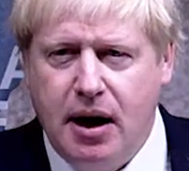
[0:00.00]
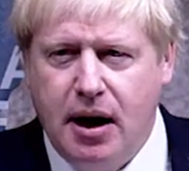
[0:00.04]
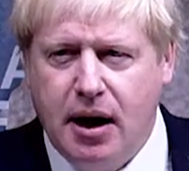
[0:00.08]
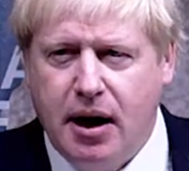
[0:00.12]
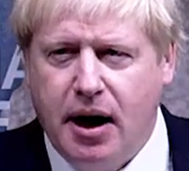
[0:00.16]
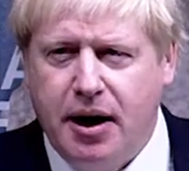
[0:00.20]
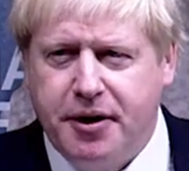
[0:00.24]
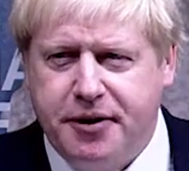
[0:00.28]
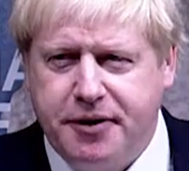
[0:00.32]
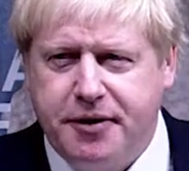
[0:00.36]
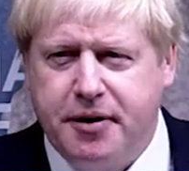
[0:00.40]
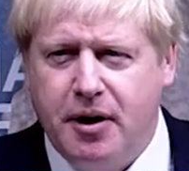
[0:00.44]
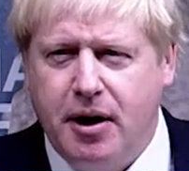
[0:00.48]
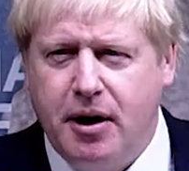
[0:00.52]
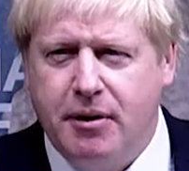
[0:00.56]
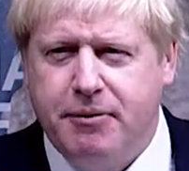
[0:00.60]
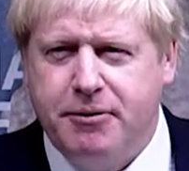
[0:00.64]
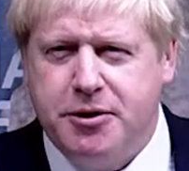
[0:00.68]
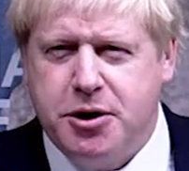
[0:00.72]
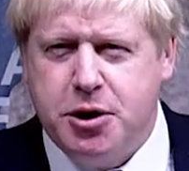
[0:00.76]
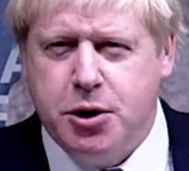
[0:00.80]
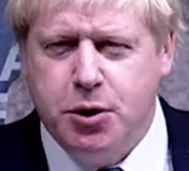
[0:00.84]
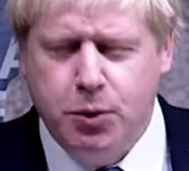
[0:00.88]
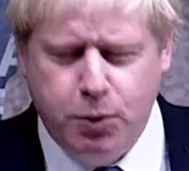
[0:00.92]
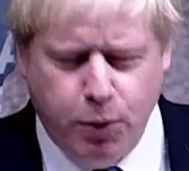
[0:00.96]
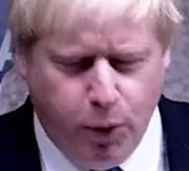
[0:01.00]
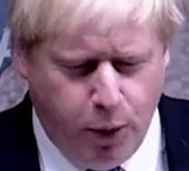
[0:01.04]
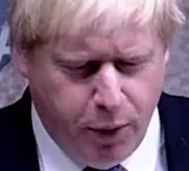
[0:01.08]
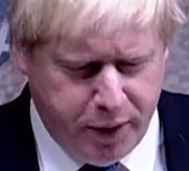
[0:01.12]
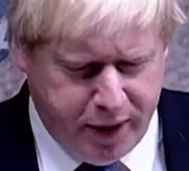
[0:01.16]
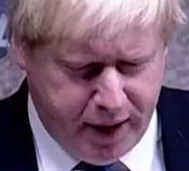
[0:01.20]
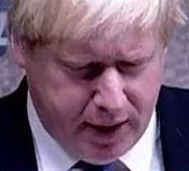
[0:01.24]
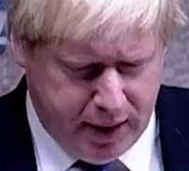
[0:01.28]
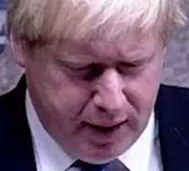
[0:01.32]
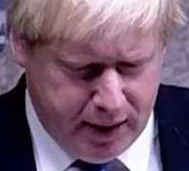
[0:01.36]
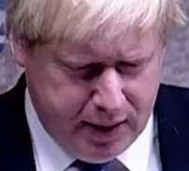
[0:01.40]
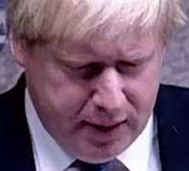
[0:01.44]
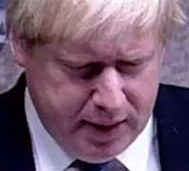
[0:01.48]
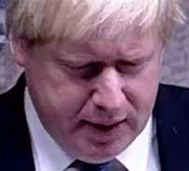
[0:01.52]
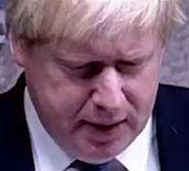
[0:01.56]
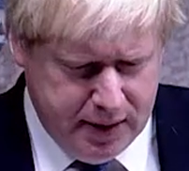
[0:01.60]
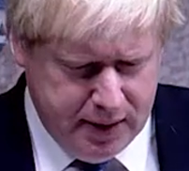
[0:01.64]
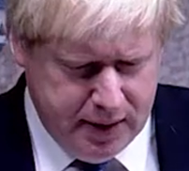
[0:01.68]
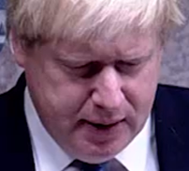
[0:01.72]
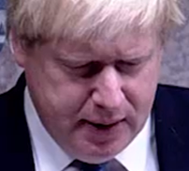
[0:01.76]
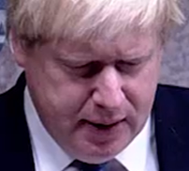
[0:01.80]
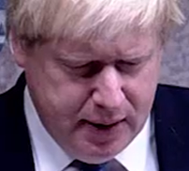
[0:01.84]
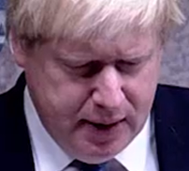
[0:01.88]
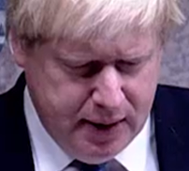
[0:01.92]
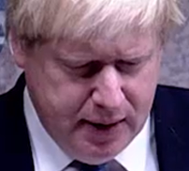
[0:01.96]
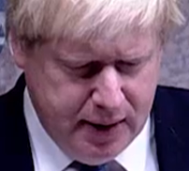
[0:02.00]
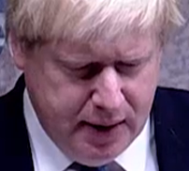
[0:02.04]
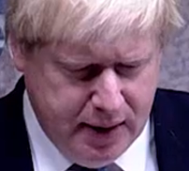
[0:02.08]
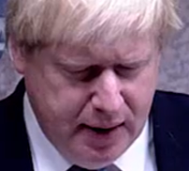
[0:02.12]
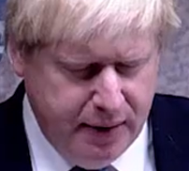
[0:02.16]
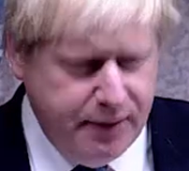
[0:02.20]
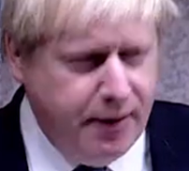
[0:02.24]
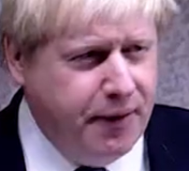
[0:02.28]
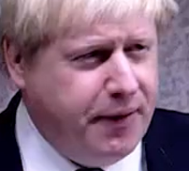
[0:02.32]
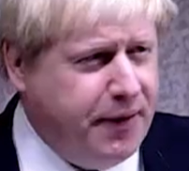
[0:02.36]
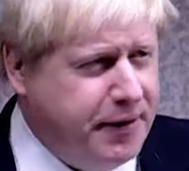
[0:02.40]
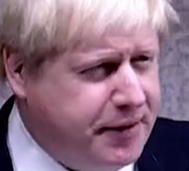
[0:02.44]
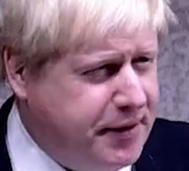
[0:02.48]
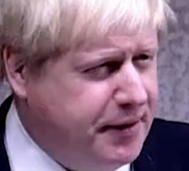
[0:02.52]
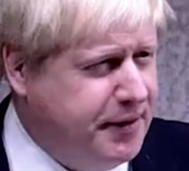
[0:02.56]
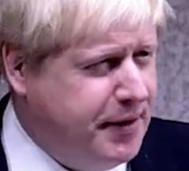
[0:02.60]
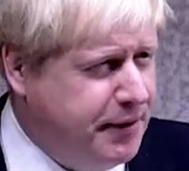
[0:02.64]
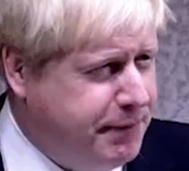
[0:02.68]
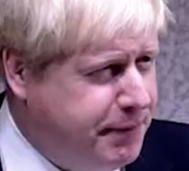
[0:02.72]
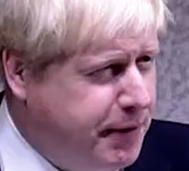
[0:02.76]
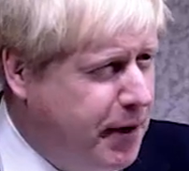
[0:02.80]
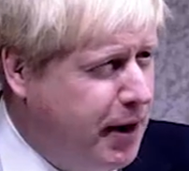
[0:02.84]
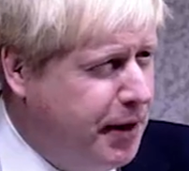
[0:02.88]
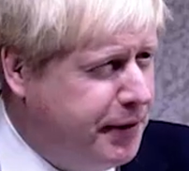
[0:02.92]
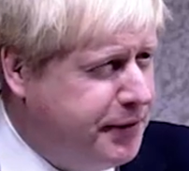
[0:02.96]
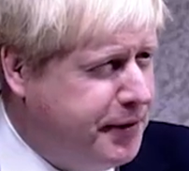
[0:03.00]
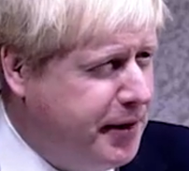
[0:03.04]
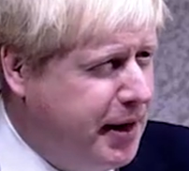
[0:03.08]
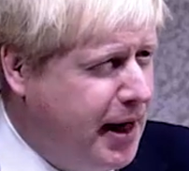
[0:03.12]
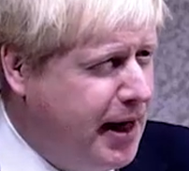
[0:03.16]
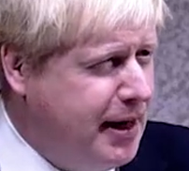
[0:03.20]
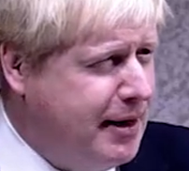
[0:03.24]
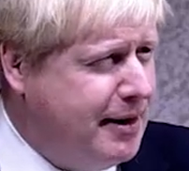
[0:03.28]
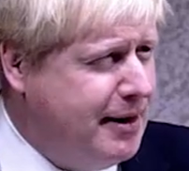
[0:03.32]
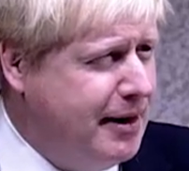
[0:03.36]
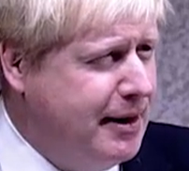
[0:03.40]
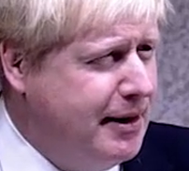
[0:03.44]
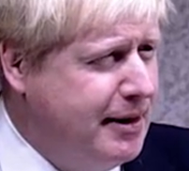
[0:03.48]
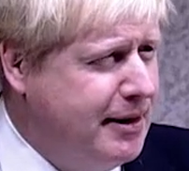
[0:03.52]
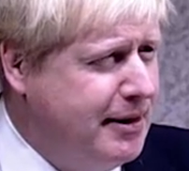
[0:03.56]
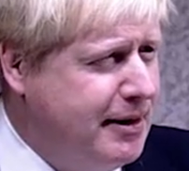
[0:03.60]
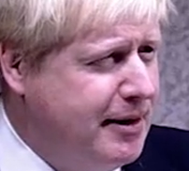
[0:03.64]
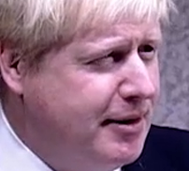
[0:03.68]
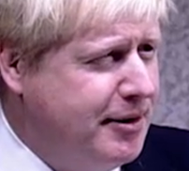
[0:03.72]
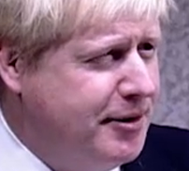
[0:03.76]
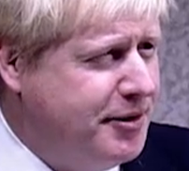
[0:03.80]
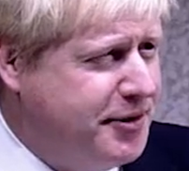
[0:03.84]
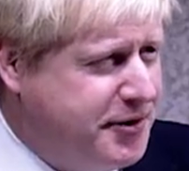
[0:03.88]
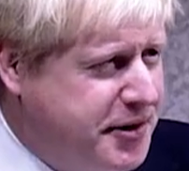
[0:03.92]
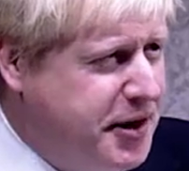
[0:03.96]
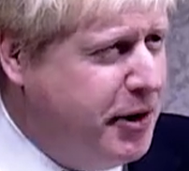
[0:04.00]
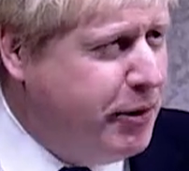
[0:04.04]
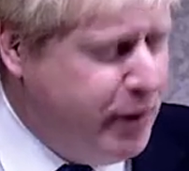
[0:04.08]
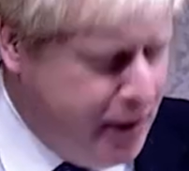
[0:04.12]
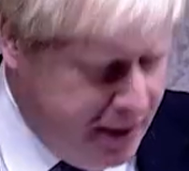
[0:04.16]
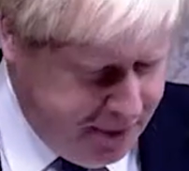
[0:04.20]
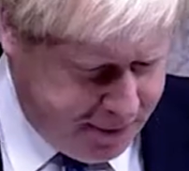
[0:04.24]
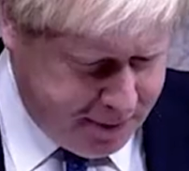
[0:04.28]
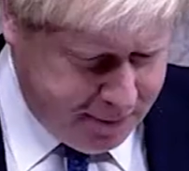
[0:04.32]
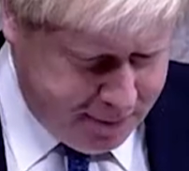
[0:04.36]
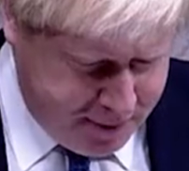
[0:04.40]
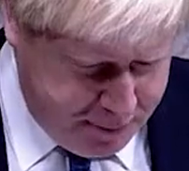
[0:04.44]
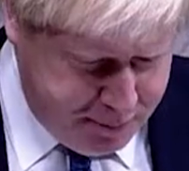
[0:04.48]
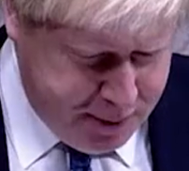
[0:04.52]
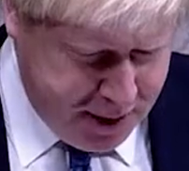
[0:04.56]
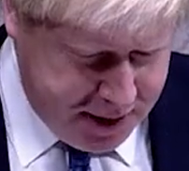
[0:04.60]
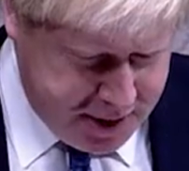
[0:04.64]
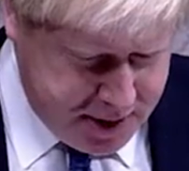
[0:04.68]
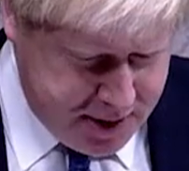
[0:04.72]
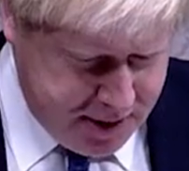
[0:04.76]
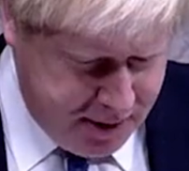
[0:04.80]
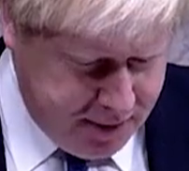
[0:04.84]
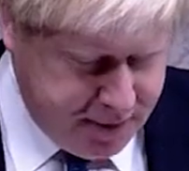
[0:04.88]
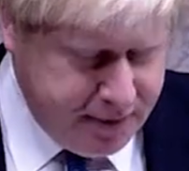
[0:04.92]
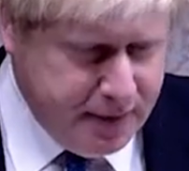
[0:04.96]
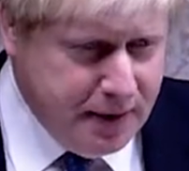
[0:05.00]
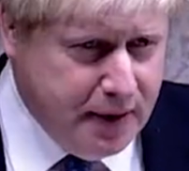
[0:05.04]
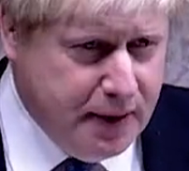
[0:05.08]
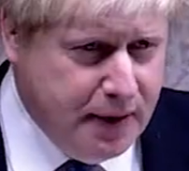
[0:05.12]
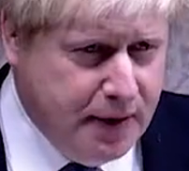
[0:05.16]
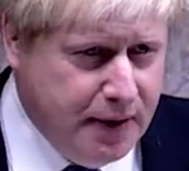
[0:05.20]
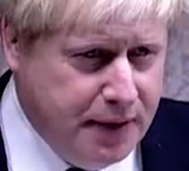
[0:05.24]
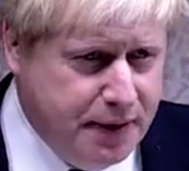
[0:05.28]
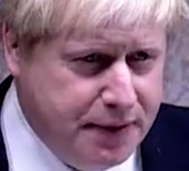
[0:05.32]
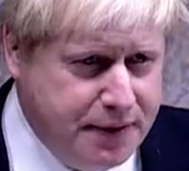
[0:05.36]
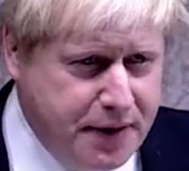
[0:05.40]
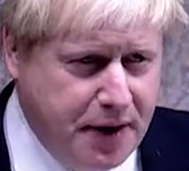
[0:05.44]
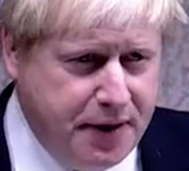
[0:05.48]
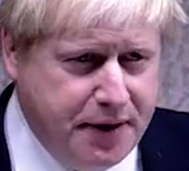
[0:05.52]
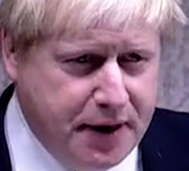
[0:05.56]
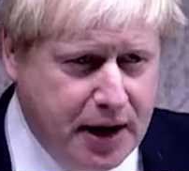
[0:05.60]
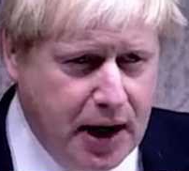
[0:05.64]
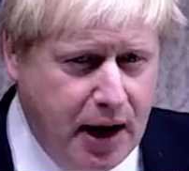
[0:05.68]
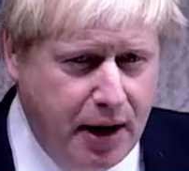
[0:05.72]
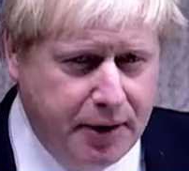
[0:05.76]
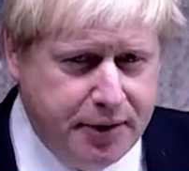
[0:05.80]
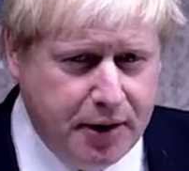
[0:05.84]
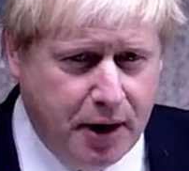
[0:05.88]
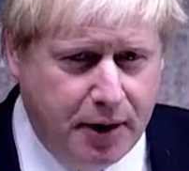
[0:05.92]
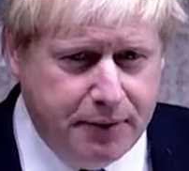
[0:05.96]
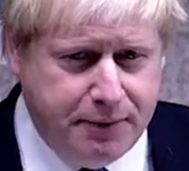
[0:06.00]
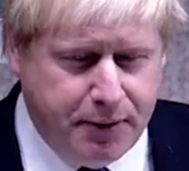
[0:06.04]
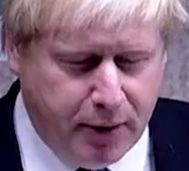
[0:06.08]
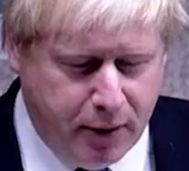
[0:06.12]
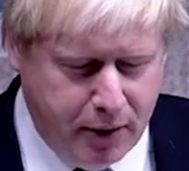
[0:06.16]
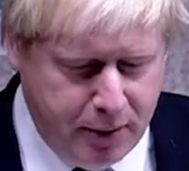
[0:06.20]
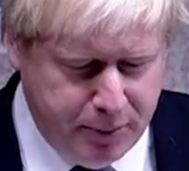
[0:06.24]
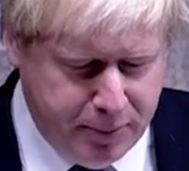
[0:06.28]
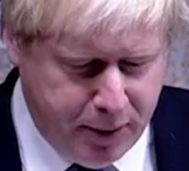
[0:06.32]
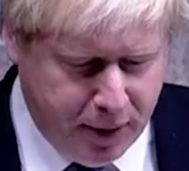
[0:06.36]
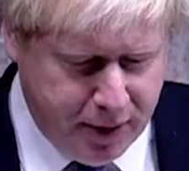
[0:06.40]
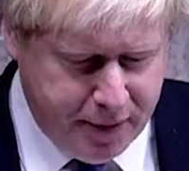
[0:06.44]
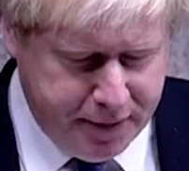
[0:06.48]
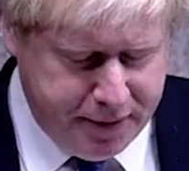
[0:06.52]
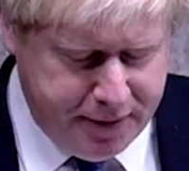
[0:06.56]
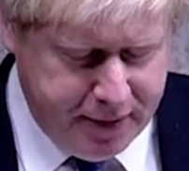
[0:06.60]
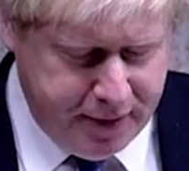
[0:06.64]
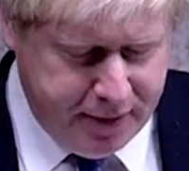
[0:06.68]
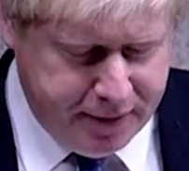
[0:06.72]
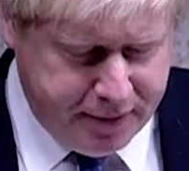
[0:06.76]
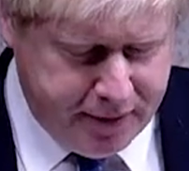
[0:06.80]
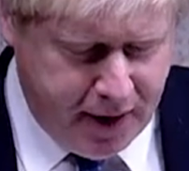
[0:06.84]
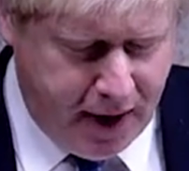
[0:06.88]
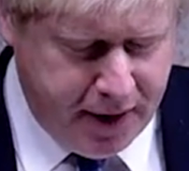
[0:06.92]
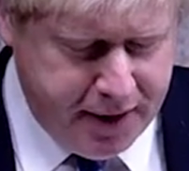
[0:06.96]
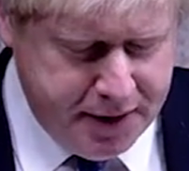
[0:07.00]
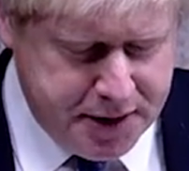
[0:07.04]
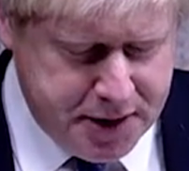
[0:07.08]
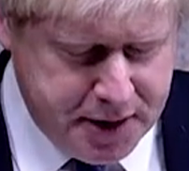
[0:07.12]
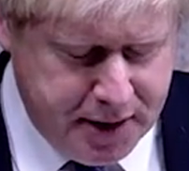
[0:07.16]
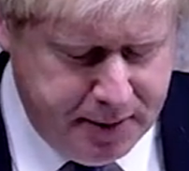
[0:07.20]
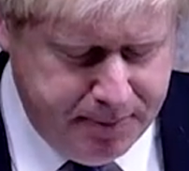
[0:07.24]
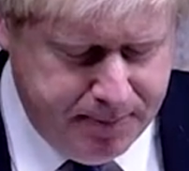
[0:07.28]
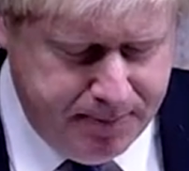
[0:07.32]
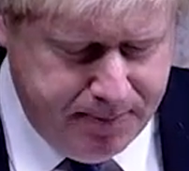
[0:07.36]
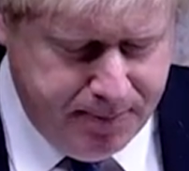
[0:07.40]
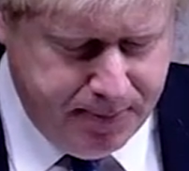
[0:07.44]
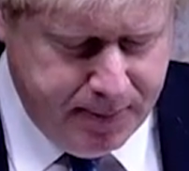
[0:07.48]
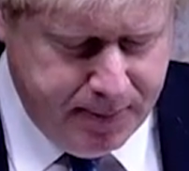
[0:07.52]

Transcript: and I serve due warning, that this is the first in a series of speeches setting out our foreign policy strategy,